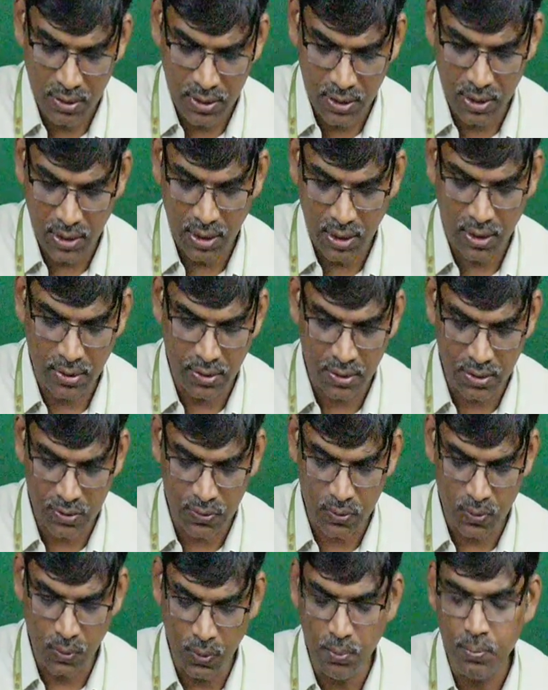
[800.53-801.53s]
here in this
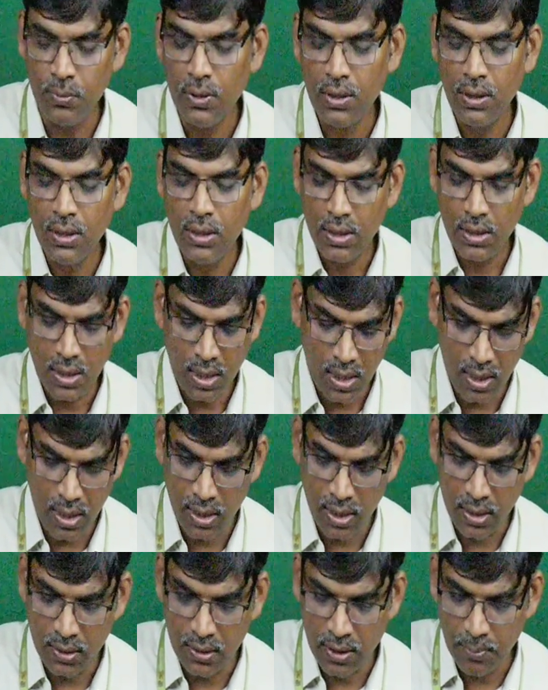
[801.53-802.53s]
loop
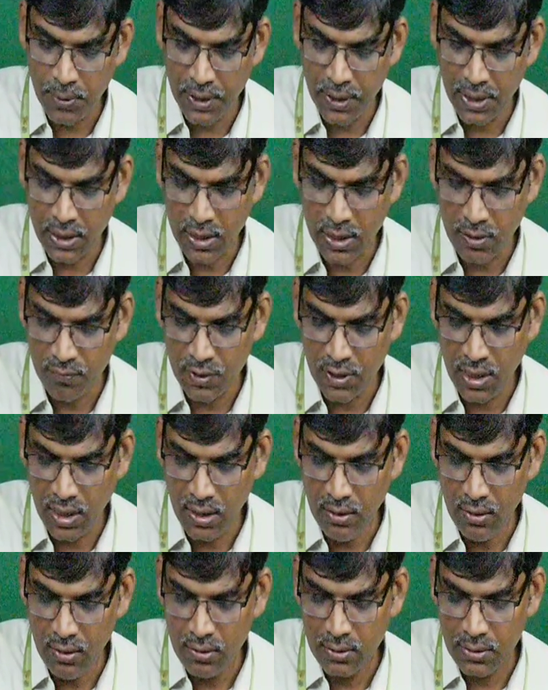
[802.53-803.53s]
and apply KVL.